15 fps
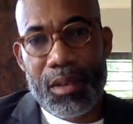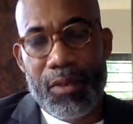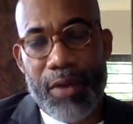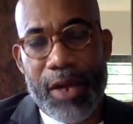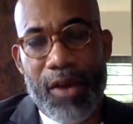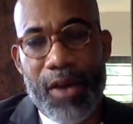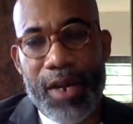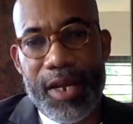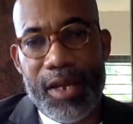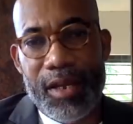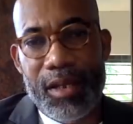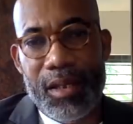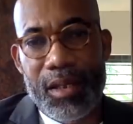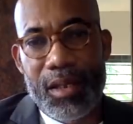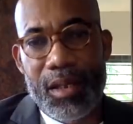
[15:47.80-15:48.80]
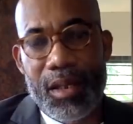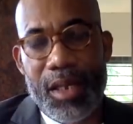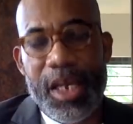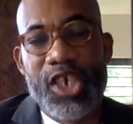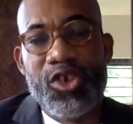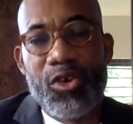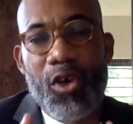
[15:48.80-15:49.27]
recording,
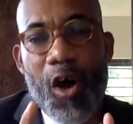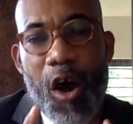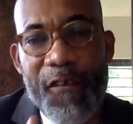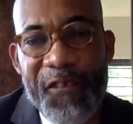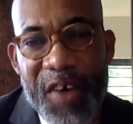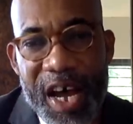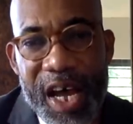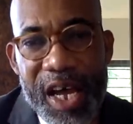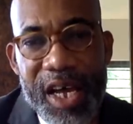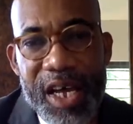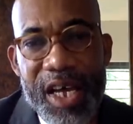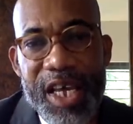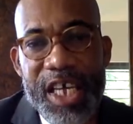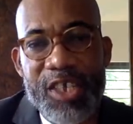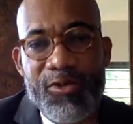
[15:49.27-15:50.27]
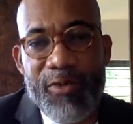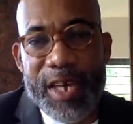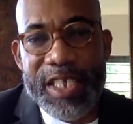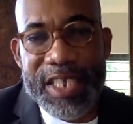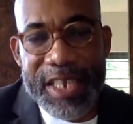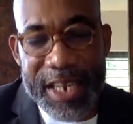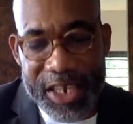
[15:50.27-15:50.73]
he should offer his
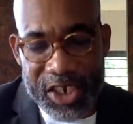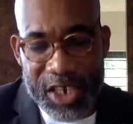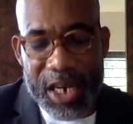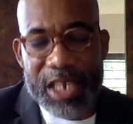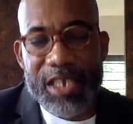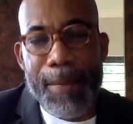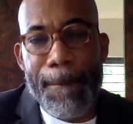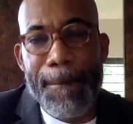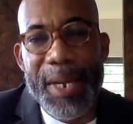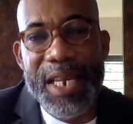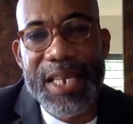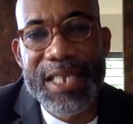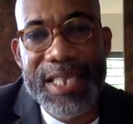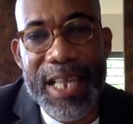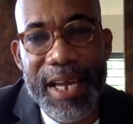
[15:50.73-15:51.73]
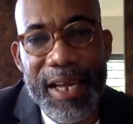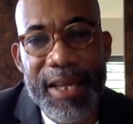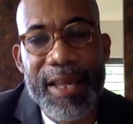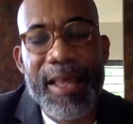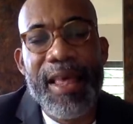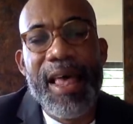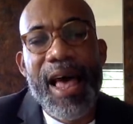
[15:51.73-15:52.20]
resignation as a minister
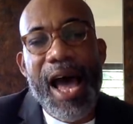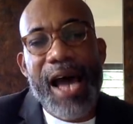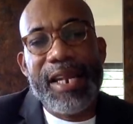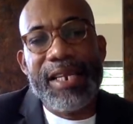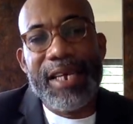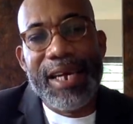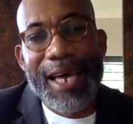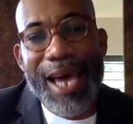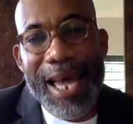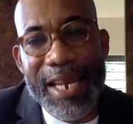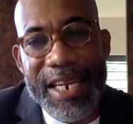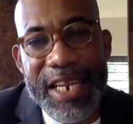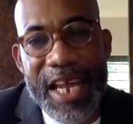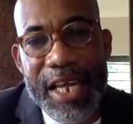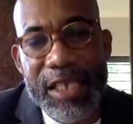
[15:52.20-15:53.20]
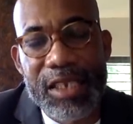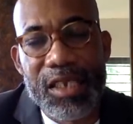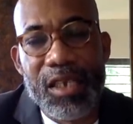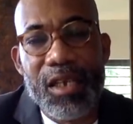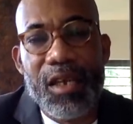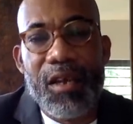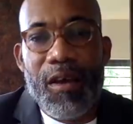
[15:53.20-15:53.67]
and the candidate
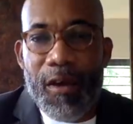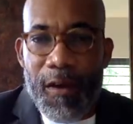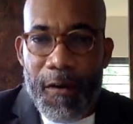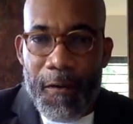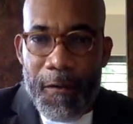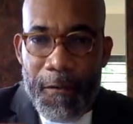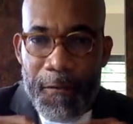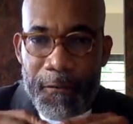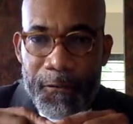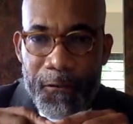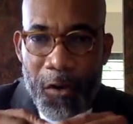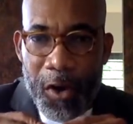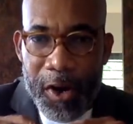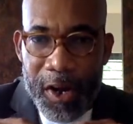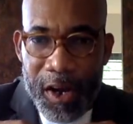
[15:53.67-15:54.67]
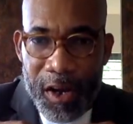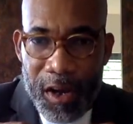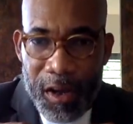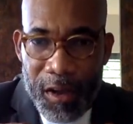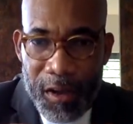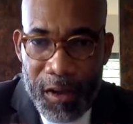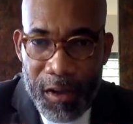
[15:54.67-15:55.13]
for
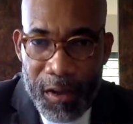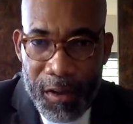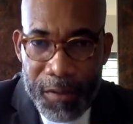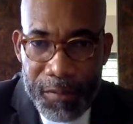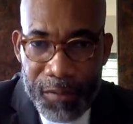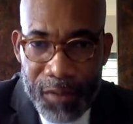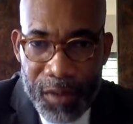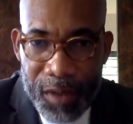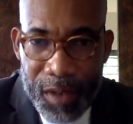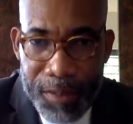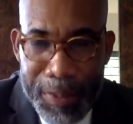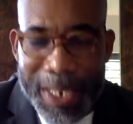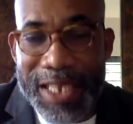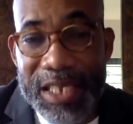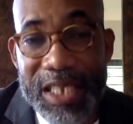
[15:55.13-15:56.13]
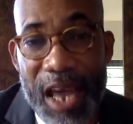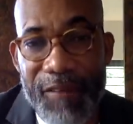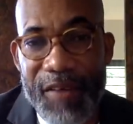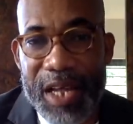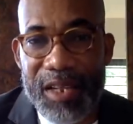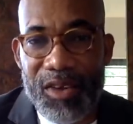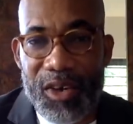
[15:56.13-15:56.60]
the Pitit
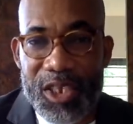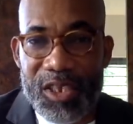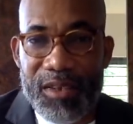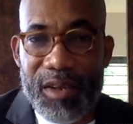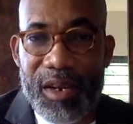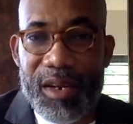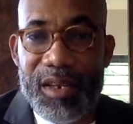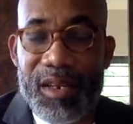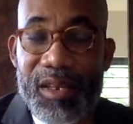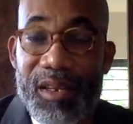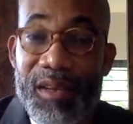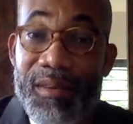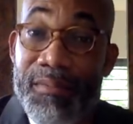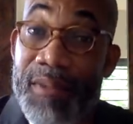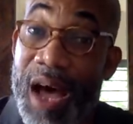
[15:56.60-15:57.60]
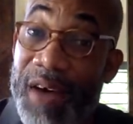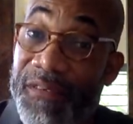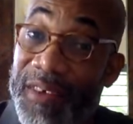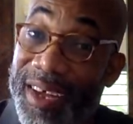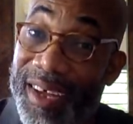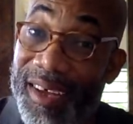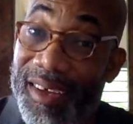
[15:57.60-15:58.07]
Savan constituency.
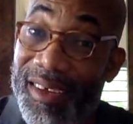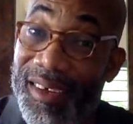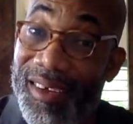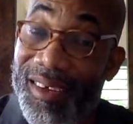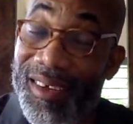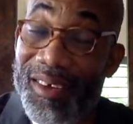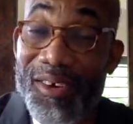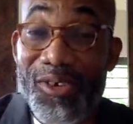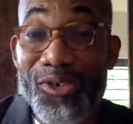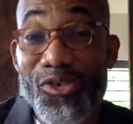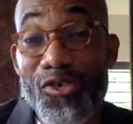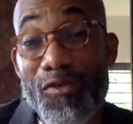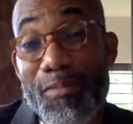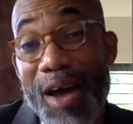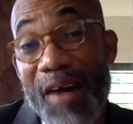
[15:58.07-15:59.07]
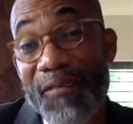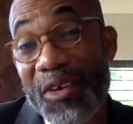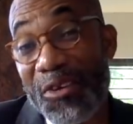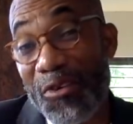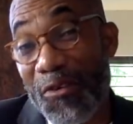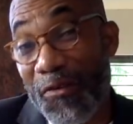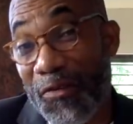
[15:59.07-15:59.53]
Mava, though
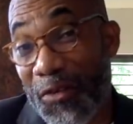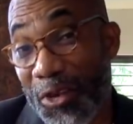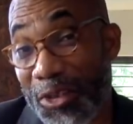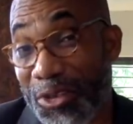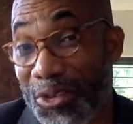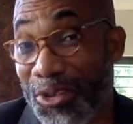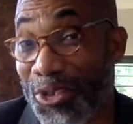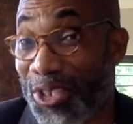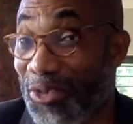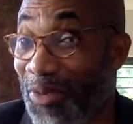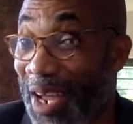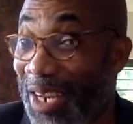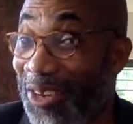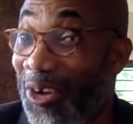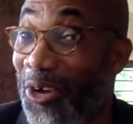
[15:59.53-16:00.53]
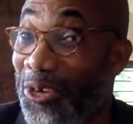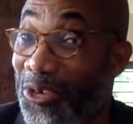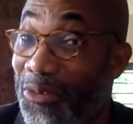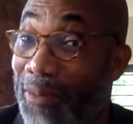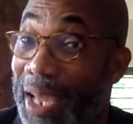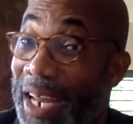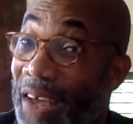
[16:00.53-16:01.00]
Mava no vote, you see why how
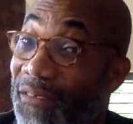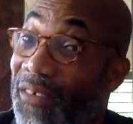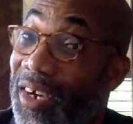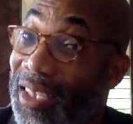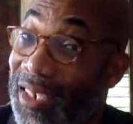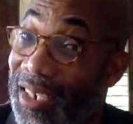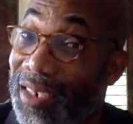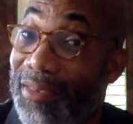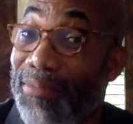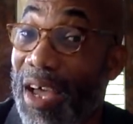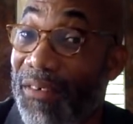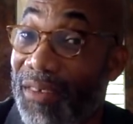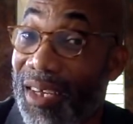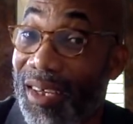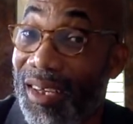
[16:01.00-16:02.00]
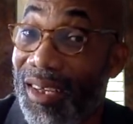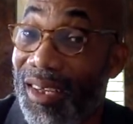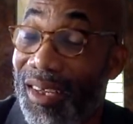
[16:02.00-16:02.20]
you might have gotten it, Mava?